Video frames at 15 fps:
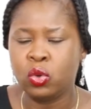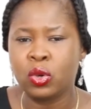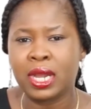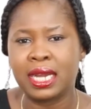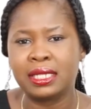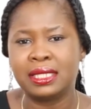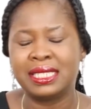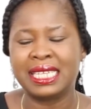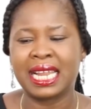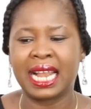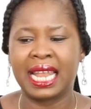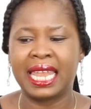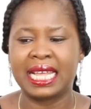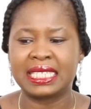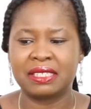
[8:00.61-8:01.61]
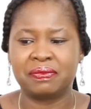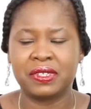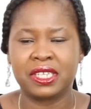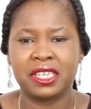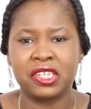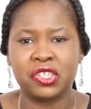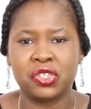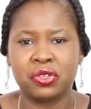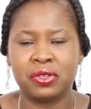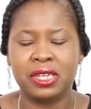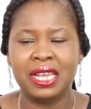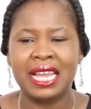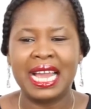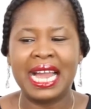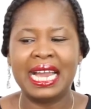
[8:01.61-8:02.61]
look at the classification
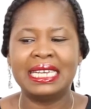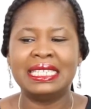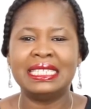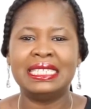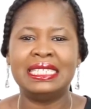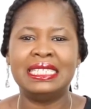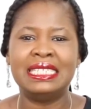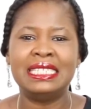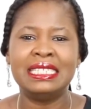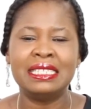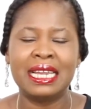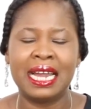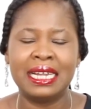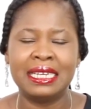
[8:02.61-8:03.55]
and the